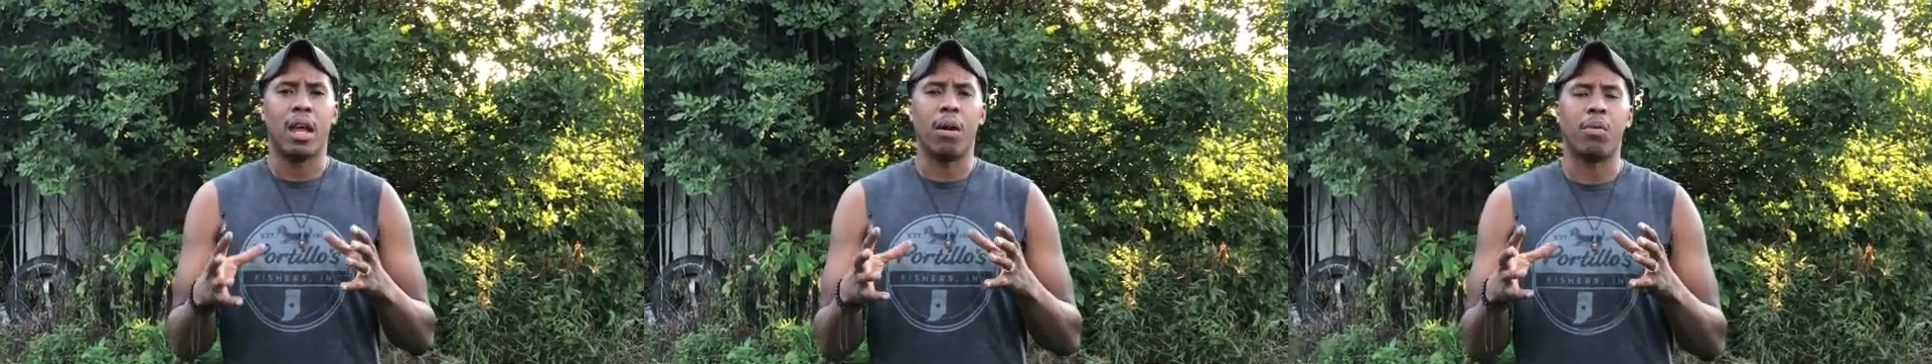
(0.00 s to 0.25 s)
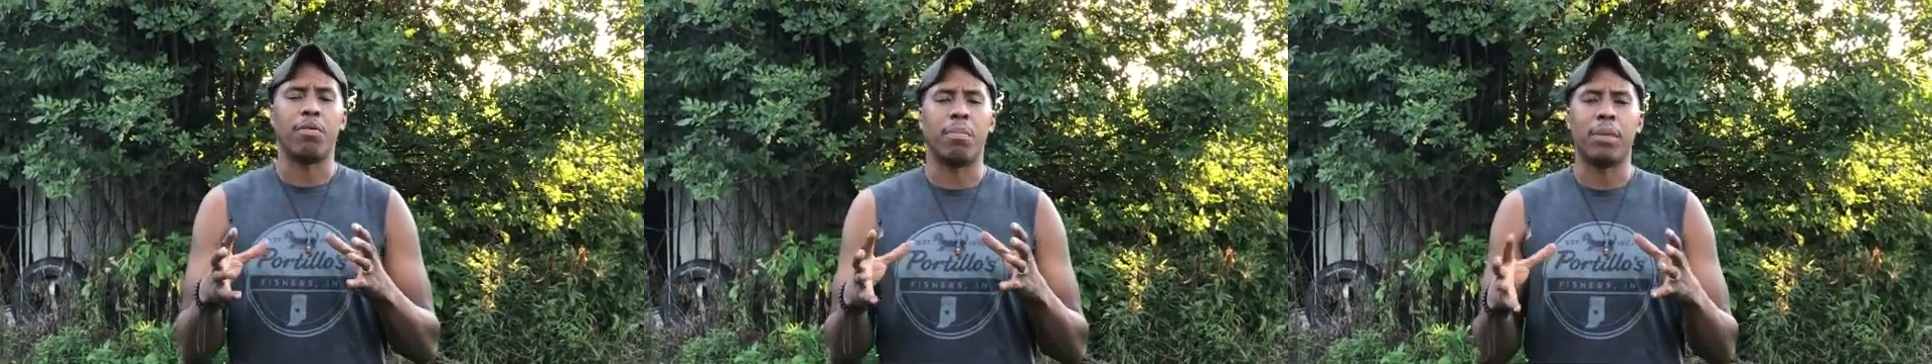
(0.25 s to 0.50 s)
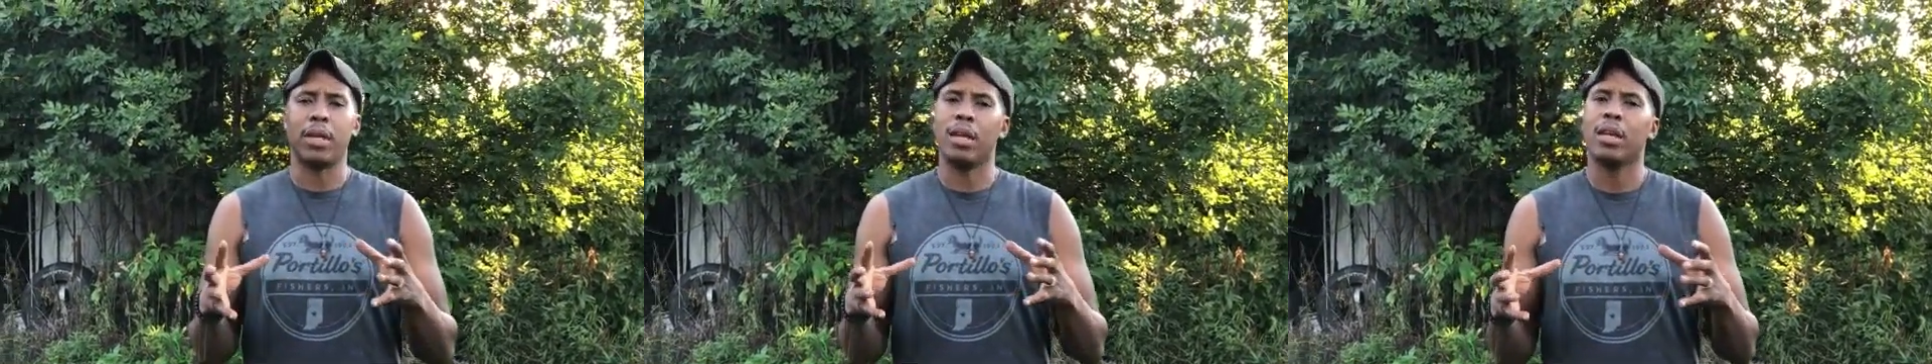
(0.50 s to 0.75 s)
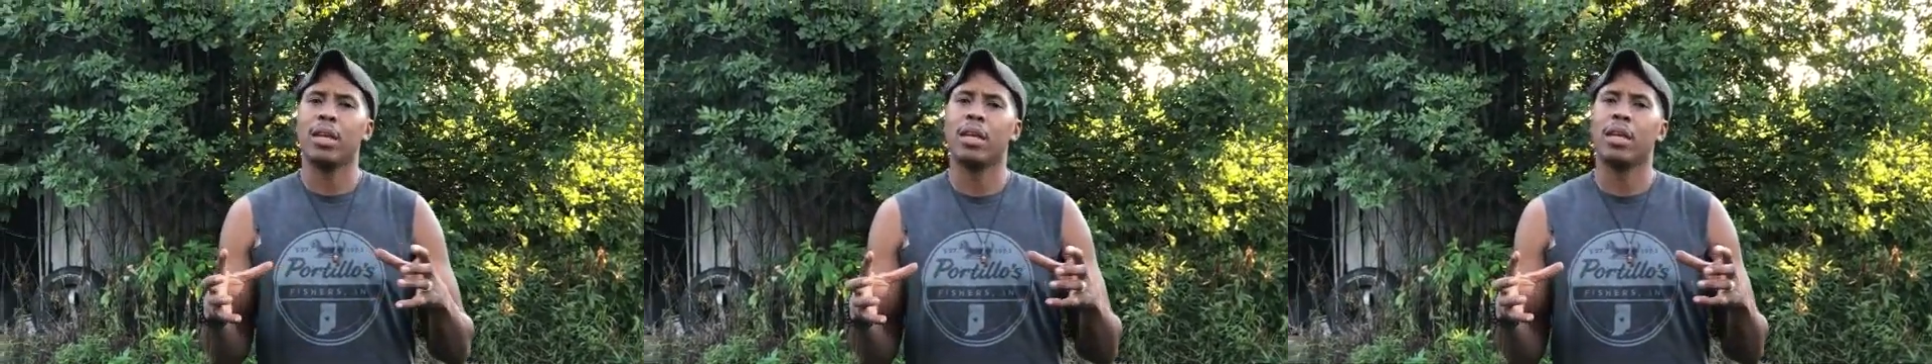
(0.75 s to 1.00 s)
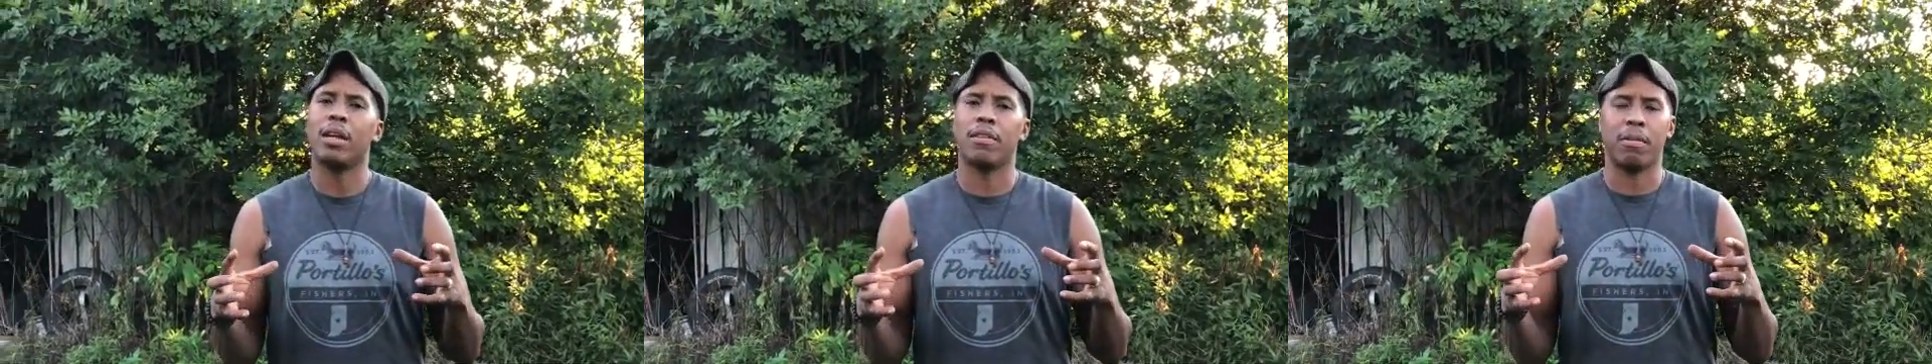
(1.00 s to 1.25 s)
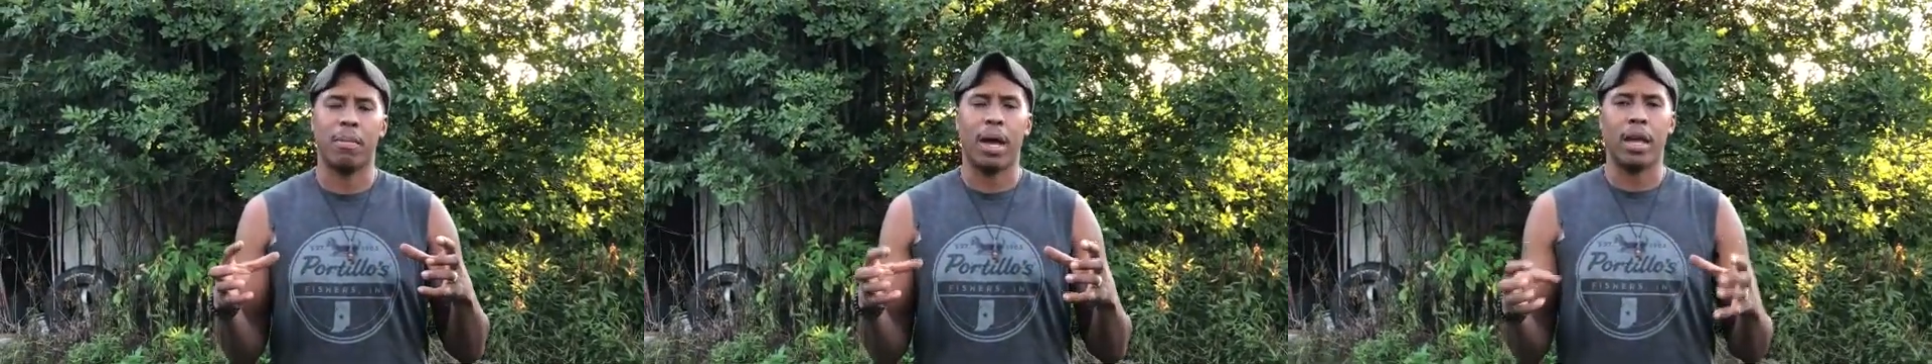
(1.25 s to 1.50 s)
it was beat
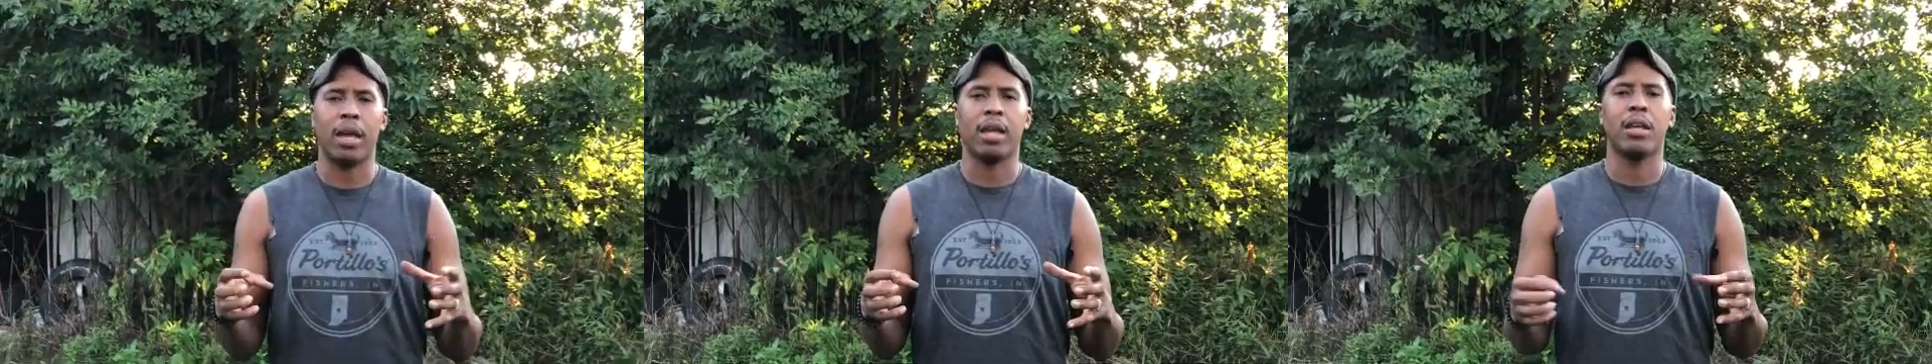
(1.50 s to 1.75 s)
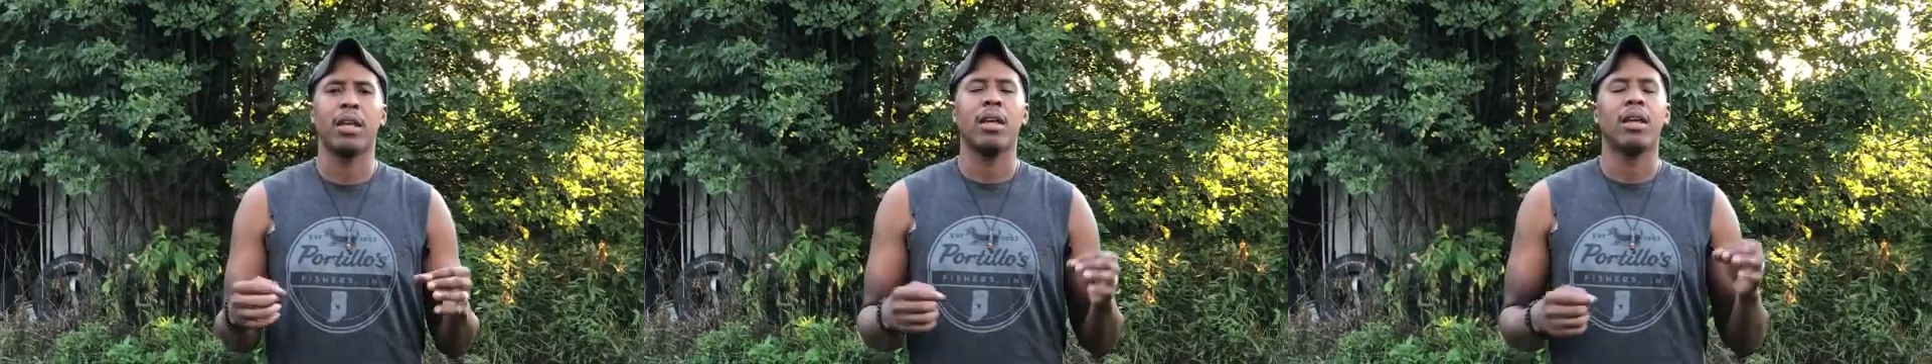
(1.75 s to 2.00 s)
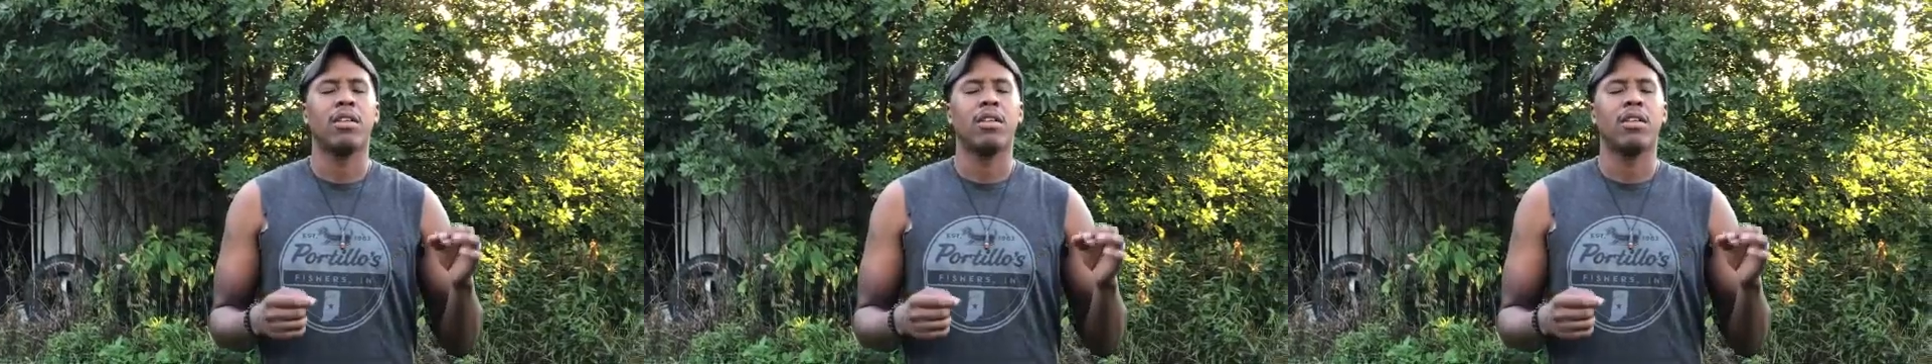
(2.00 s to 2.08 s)
into my head,